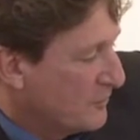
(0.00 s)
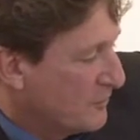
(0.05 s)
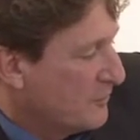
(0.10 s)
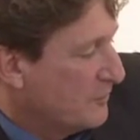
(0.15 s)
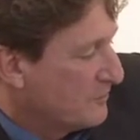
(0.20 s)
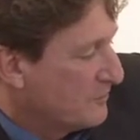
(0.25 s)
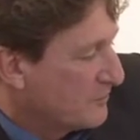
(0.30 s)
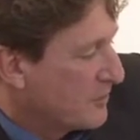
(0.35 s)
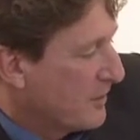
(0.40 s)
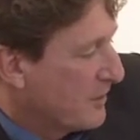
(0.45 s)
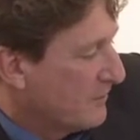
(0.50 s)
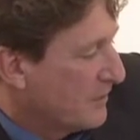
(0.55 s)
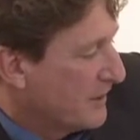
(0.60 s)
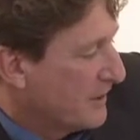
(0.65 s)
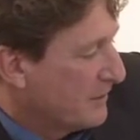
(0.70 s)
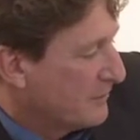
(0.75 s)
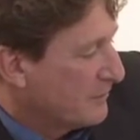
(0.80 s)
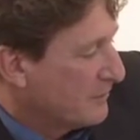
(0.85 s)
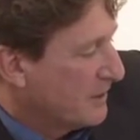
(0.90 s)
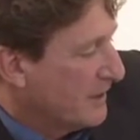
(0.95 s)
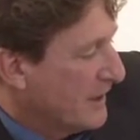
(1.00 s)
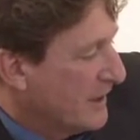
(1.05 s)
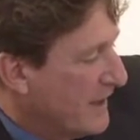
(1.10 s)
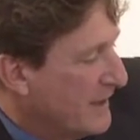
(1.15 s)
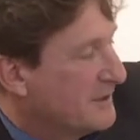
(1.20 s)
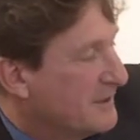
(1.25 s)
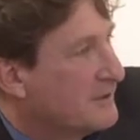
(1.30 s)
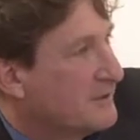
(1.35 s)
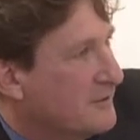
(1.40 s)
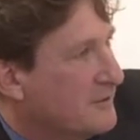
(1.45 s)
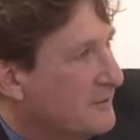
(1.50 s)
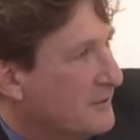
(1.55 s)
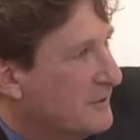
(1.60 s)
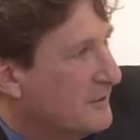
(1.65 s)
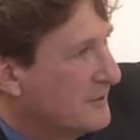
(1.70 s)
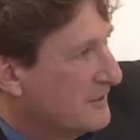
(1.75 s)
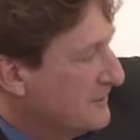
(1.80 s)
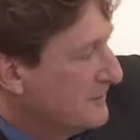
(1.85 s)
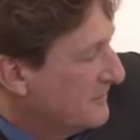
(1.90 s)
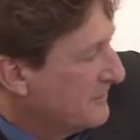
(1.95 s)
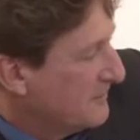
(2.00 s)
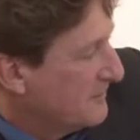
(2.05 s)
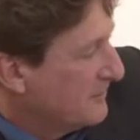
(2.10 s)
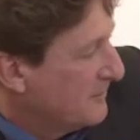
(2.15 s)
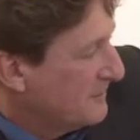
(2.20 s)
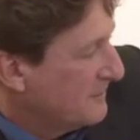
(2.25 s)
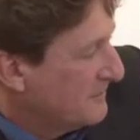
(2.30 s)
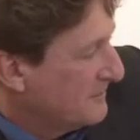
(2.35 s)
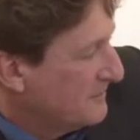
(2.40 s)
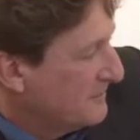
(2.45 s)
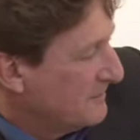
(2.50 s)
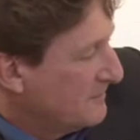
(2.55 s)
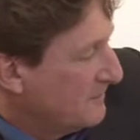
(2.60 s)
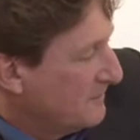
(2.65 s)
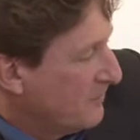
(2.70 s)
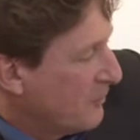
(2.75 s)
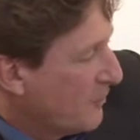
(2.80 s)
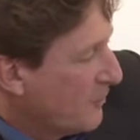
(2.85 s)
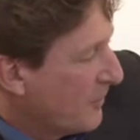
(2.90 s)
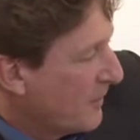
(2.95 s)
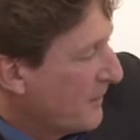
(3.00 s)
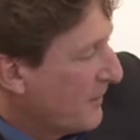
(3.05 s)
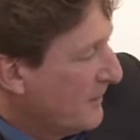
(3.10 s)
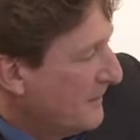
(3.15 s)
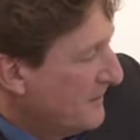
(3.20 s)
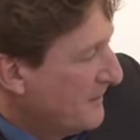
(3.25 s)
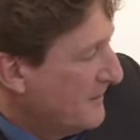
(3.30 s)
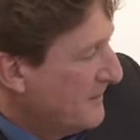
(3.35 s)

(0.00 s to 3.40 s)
could probably relate to the boy.